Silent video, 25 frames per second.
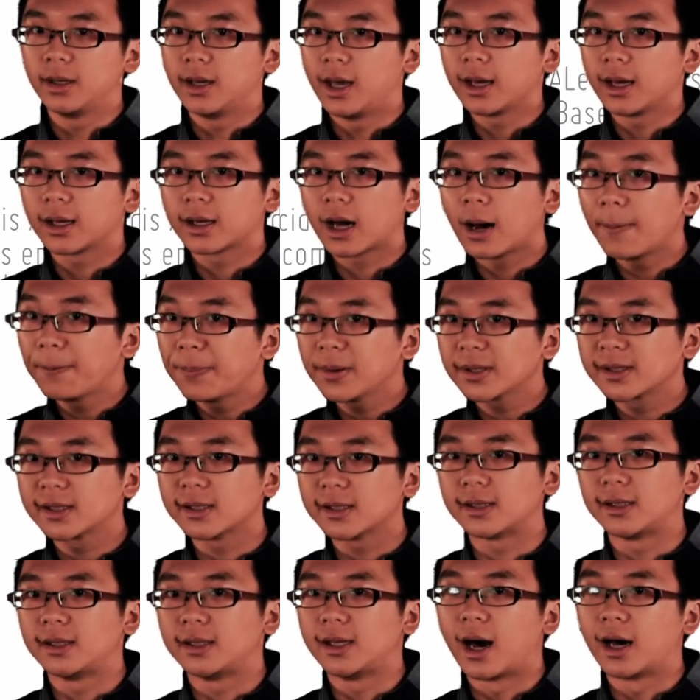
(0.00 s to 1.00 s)

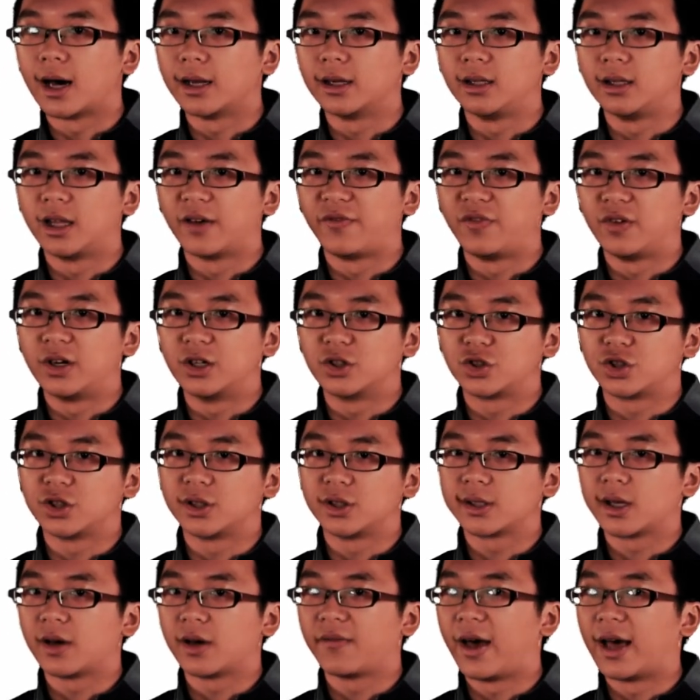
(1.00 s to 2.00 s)
encompasses the other
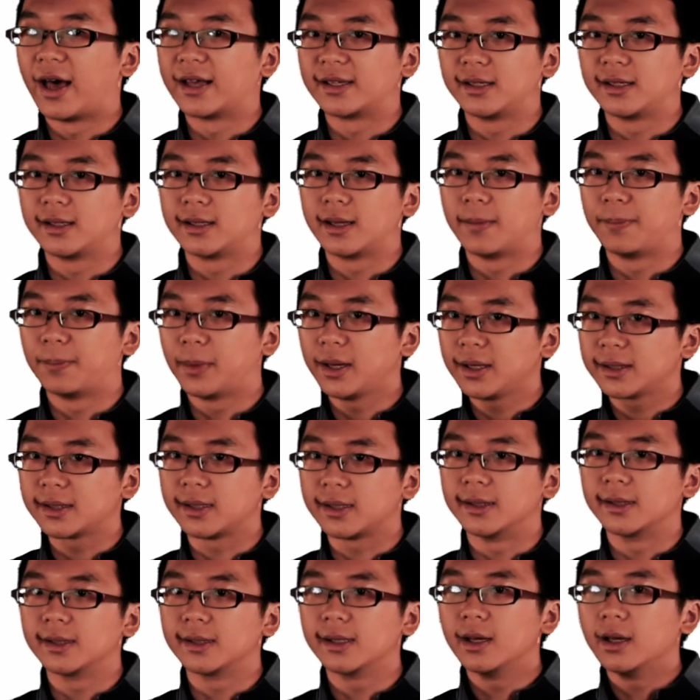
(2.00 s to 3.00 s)
definitions of acids and
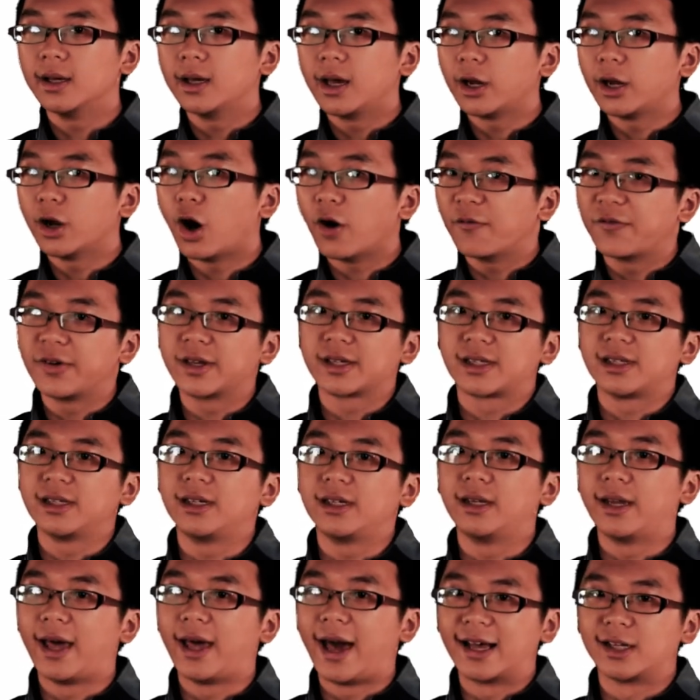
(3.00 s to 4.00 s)
bases, and
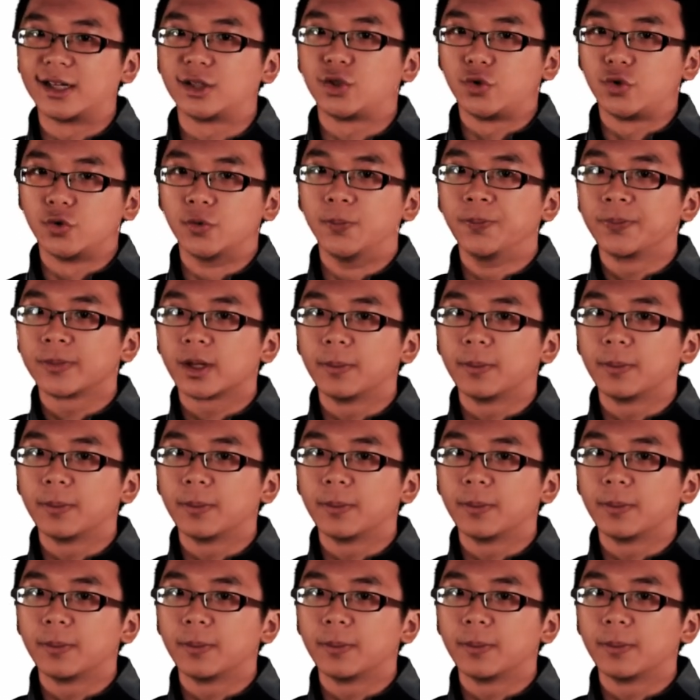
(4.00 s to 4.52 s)
obviously it has to,